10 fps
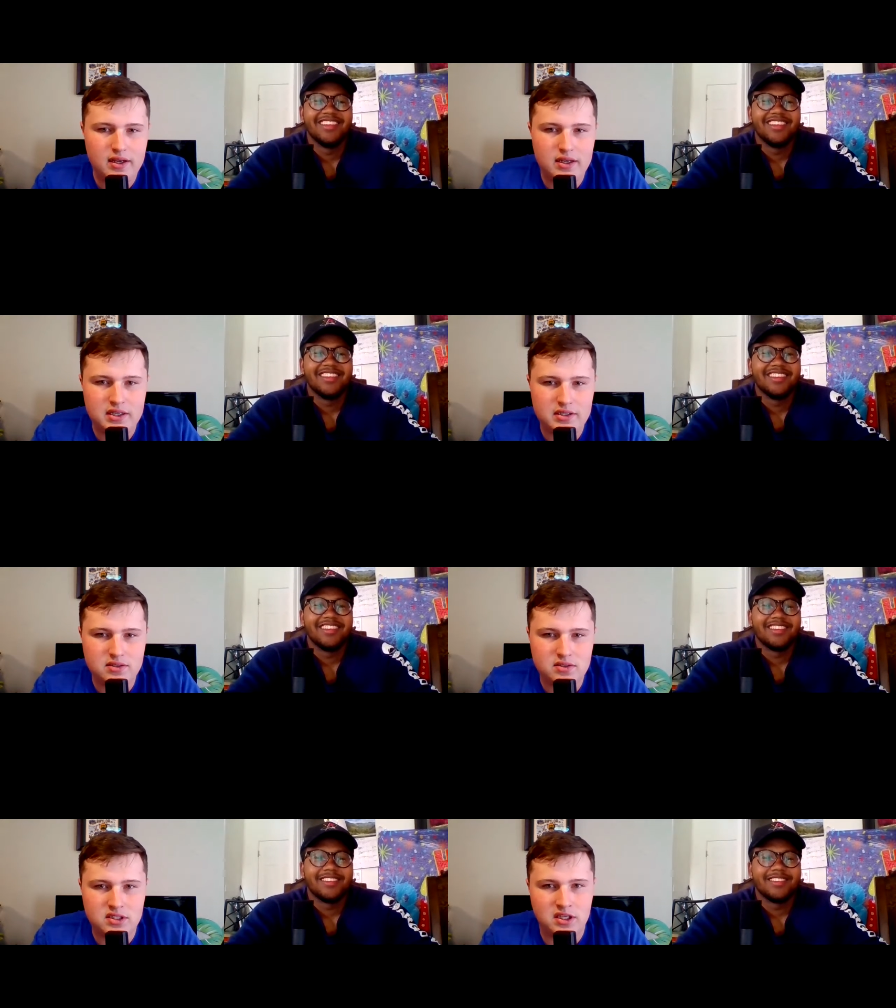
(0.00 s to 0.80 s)

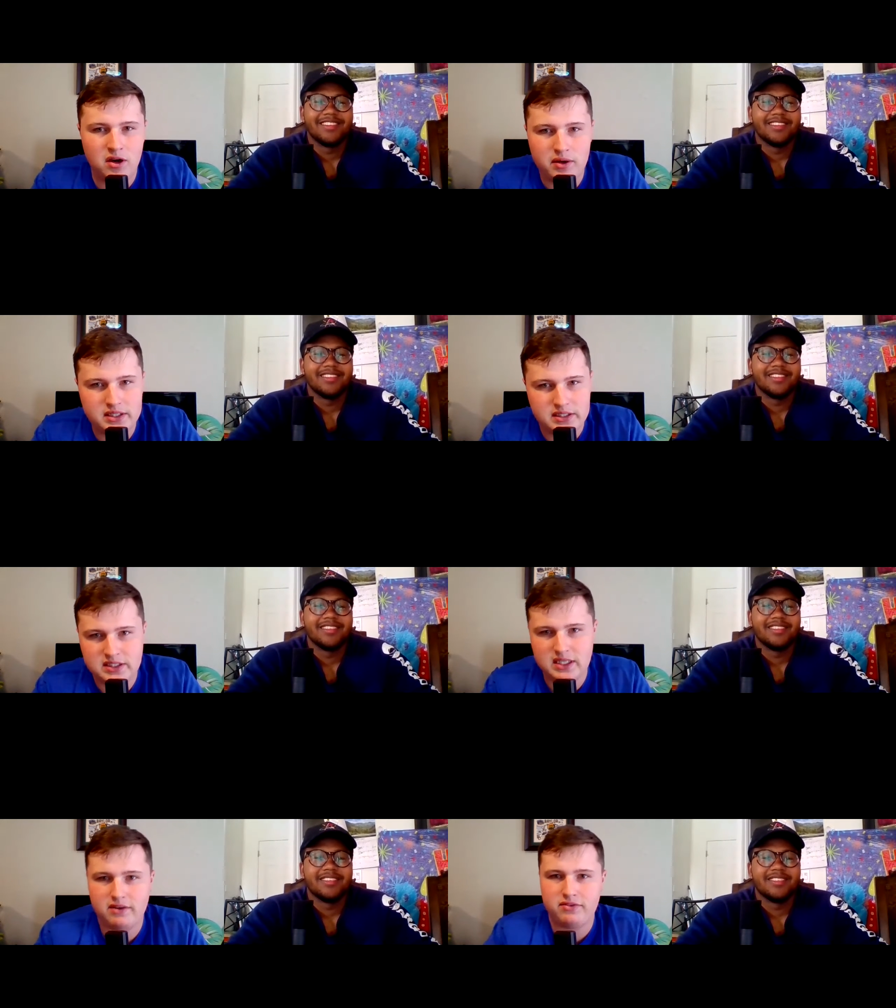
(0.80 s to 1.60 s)
Speaker 1: and you know,
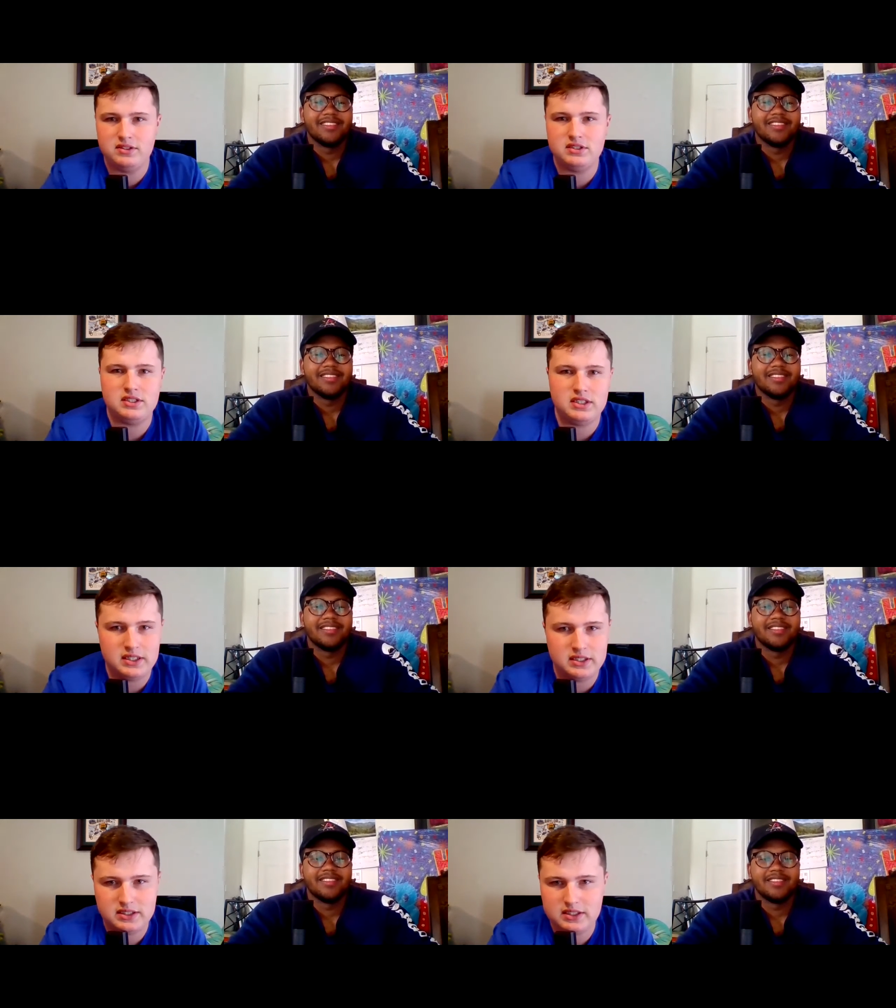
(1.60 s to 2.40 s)
he definitely
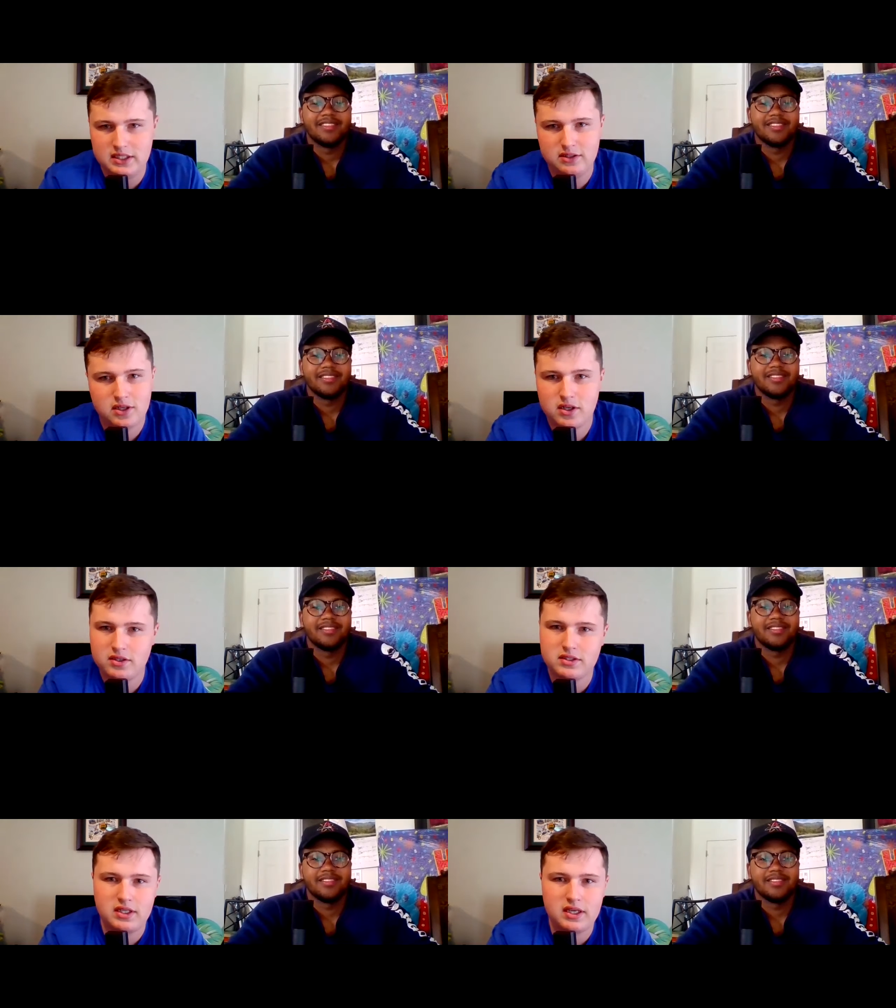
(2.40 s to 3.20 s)
it didn't
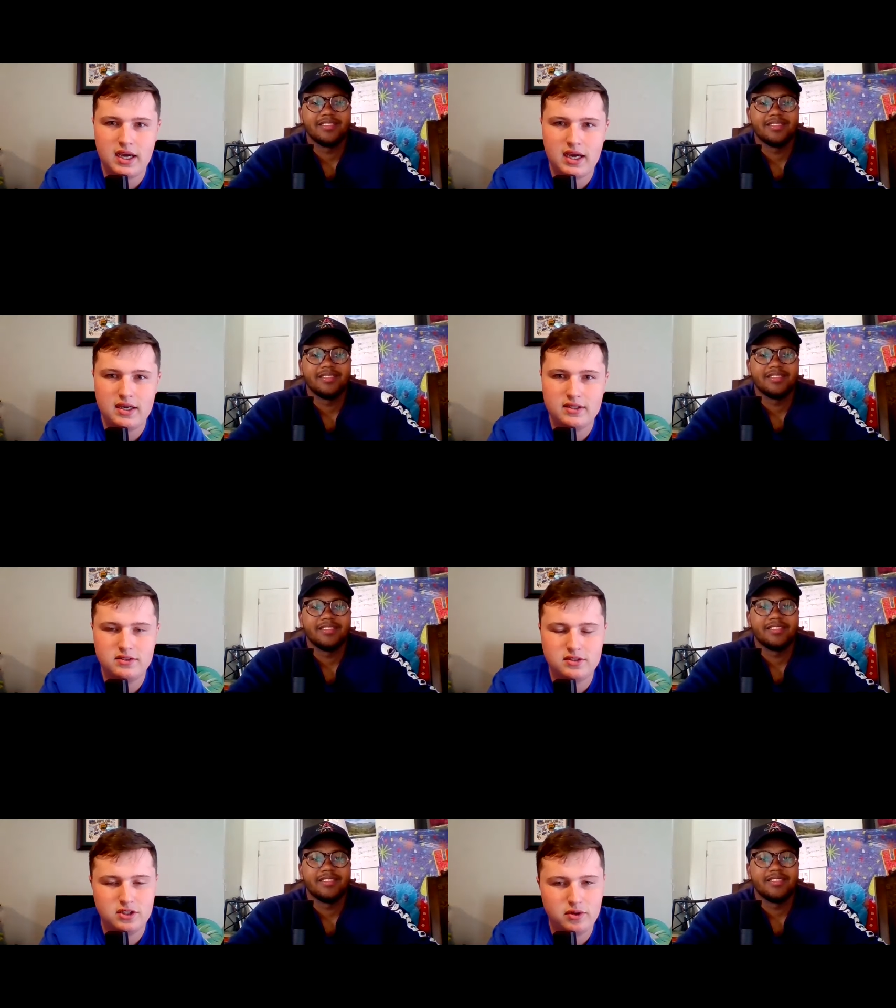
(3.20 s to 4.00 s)
hurt that he
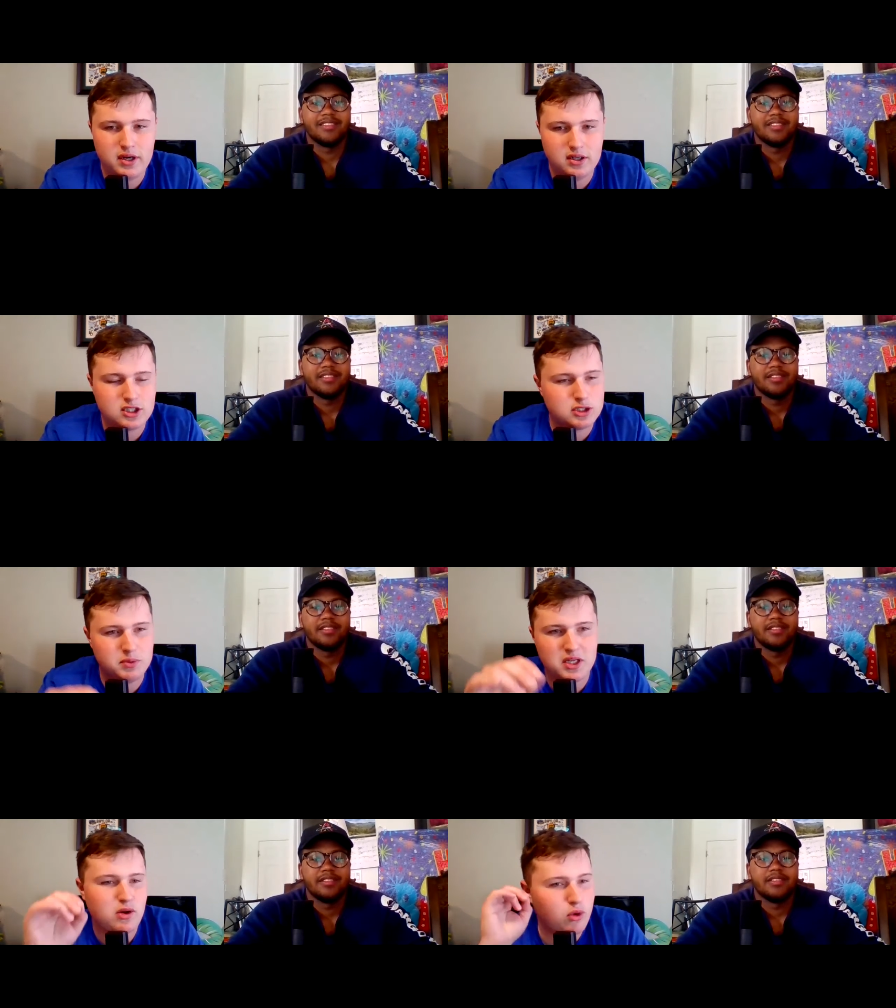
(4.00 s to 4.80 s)
had you know Eric
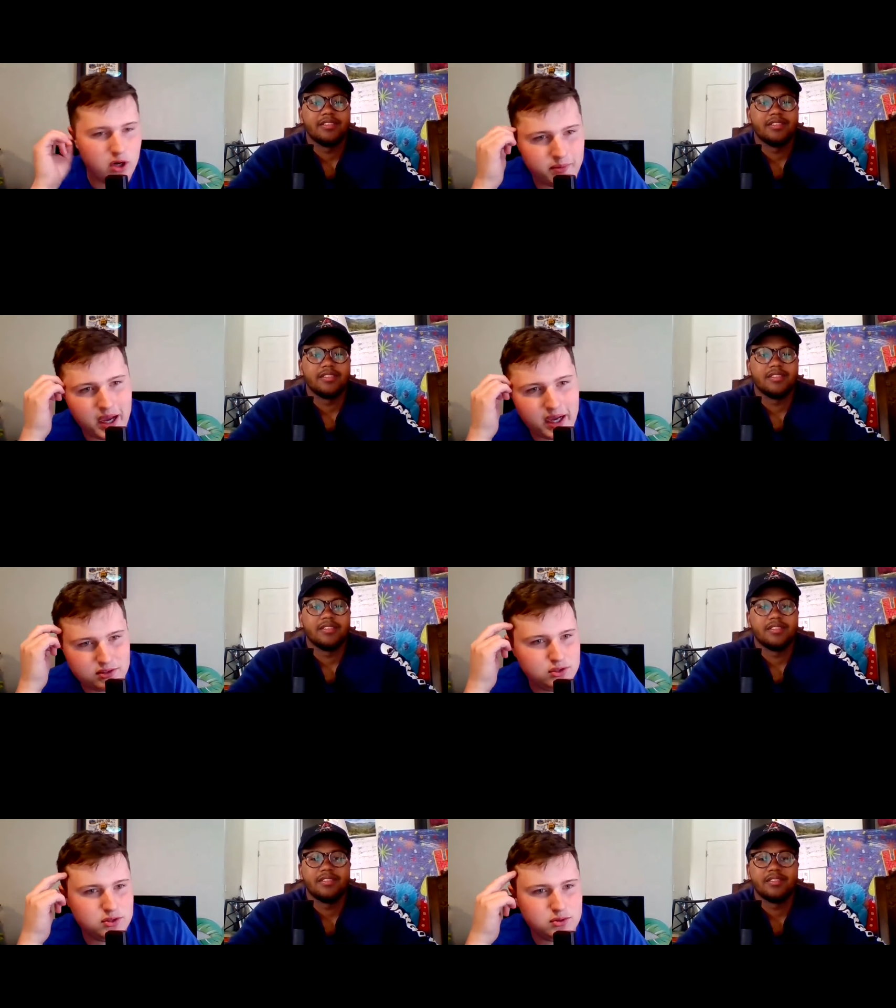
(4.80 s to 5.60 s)
Schmidt at
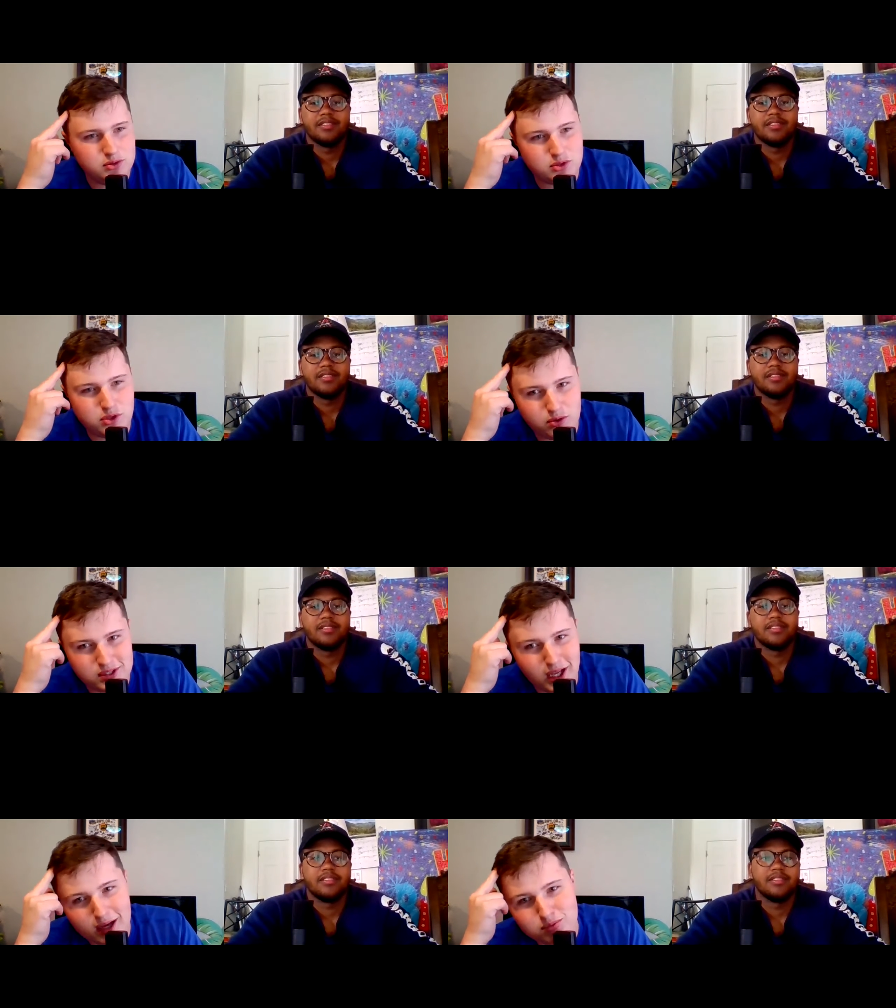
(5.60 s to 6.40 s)
quarterback too, who was
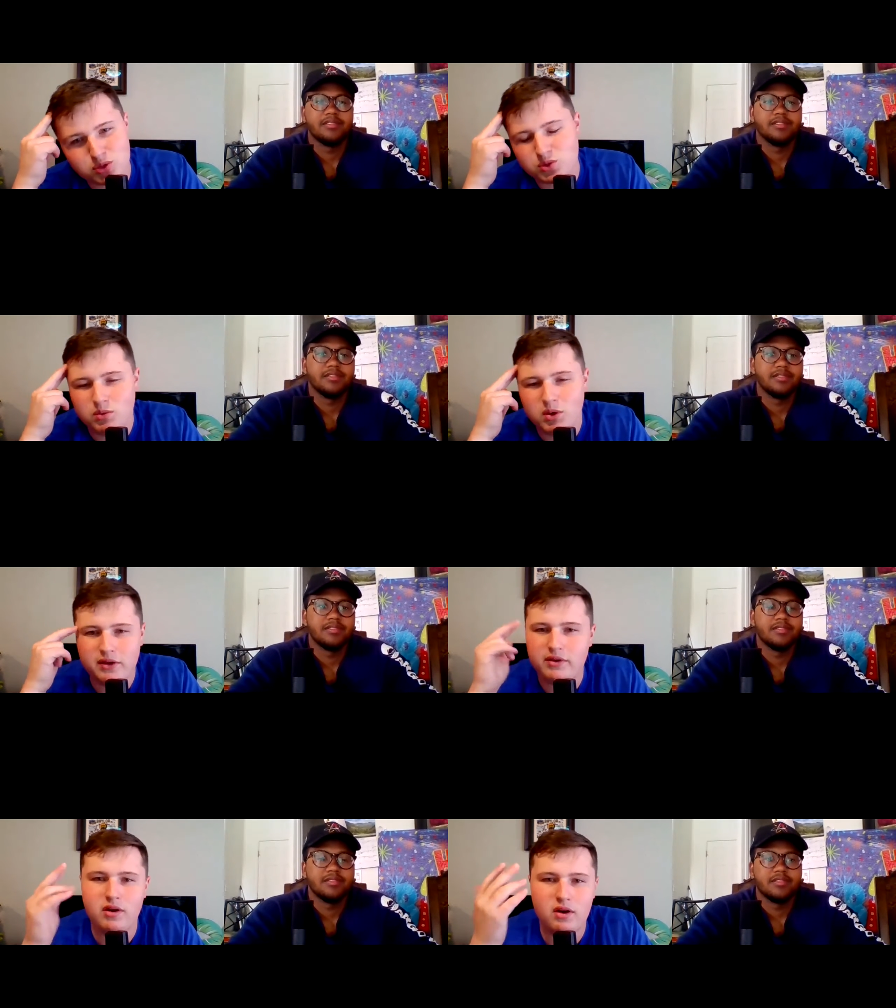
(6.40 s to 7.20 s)
throwing dimes to him
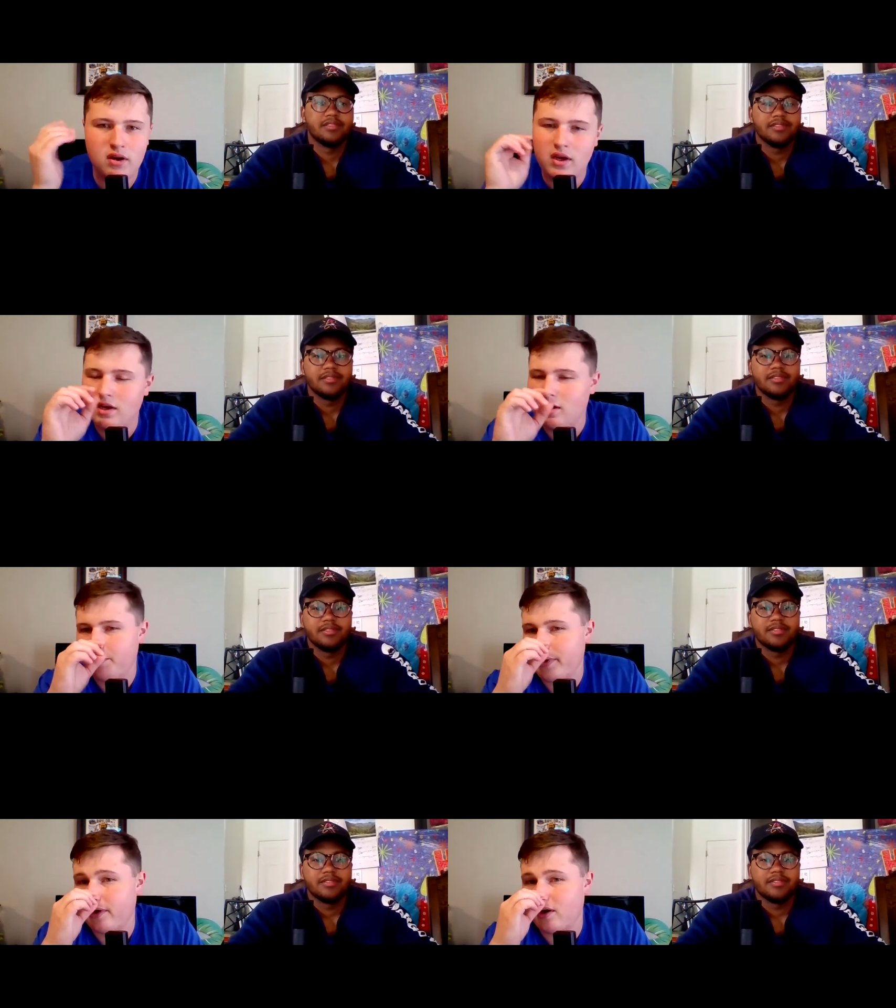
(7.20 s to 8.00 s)
all year.
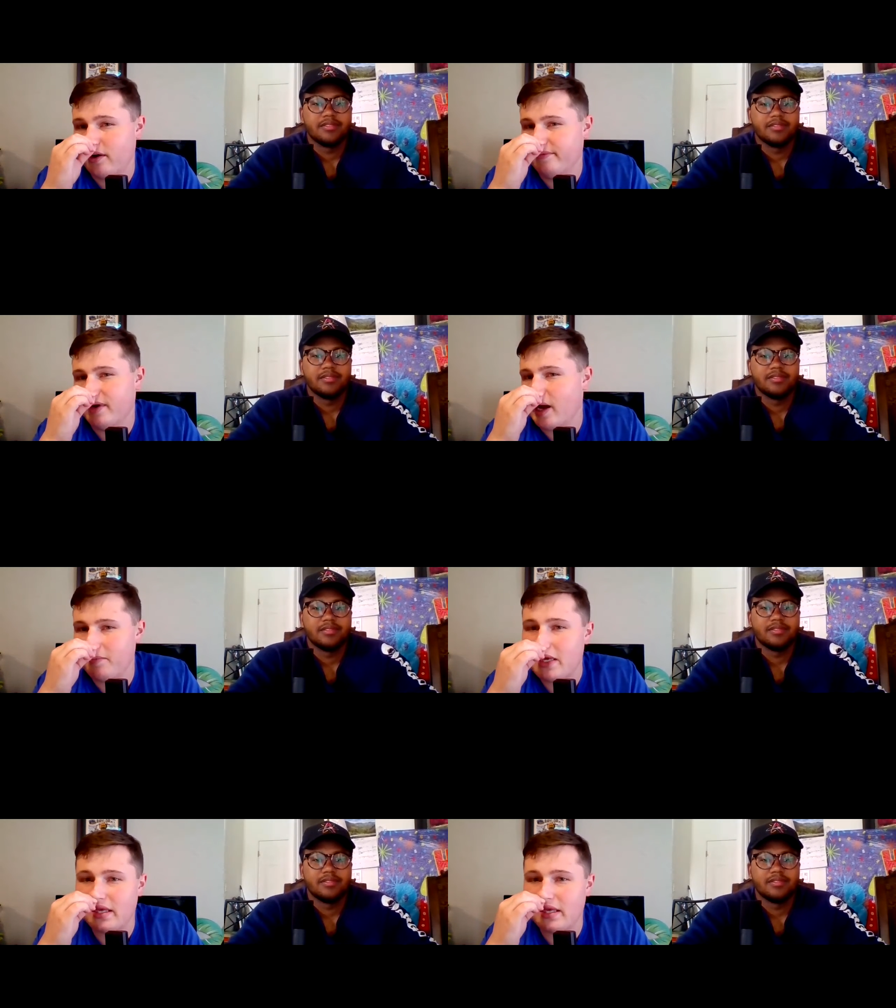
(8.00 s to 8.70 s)
But um, I